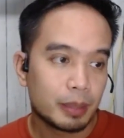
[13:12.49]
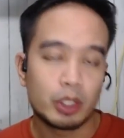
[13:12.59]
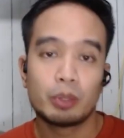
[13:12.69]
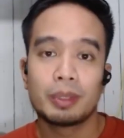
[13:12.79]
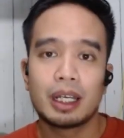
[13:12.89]
Pero
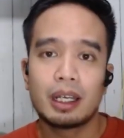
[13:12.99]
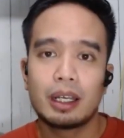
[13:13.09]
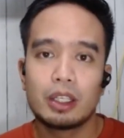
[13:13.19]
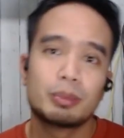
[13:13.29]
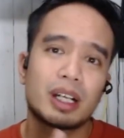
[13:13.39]
yung
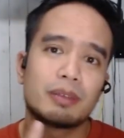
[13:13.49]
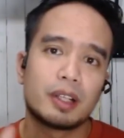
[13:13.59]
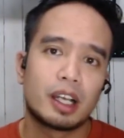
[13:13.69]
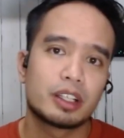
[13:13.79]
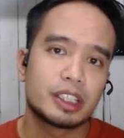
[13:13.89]
mga
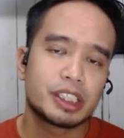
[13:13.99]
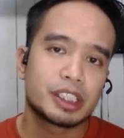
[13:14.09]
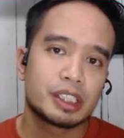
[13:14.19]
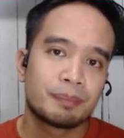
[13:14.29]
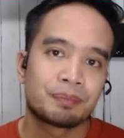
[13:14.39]
vloggers,